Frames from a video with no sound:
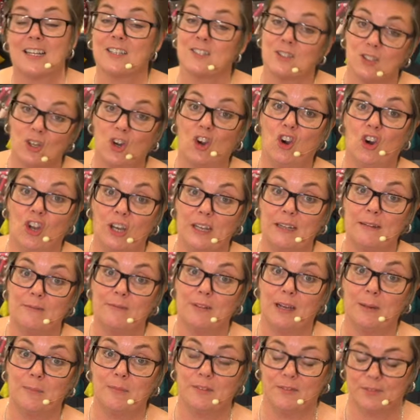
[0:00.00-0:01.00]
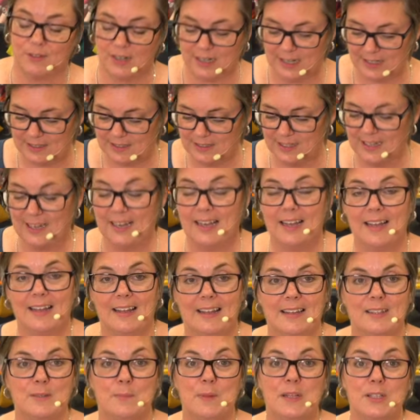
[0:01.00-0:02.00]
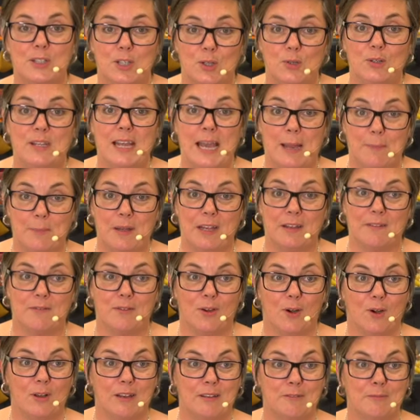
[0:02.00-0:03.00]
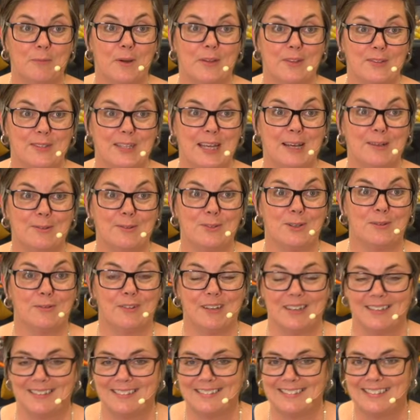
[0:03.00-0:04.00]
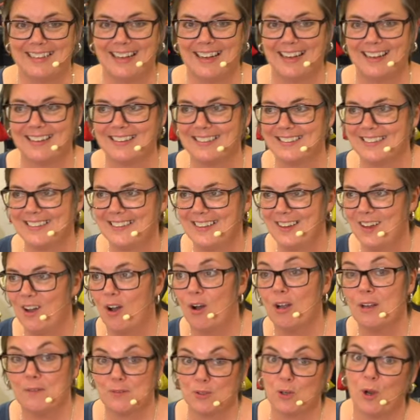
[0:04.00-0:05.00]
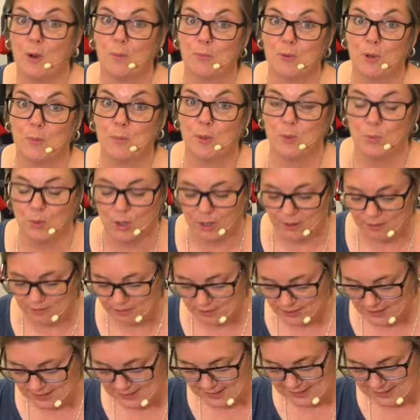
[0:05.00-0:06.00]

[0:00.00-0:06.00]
It's not Olive, I'm afraid. It's a bit too yappy for Olive by the sounds of it. Yeah. Olive's got a proper woof.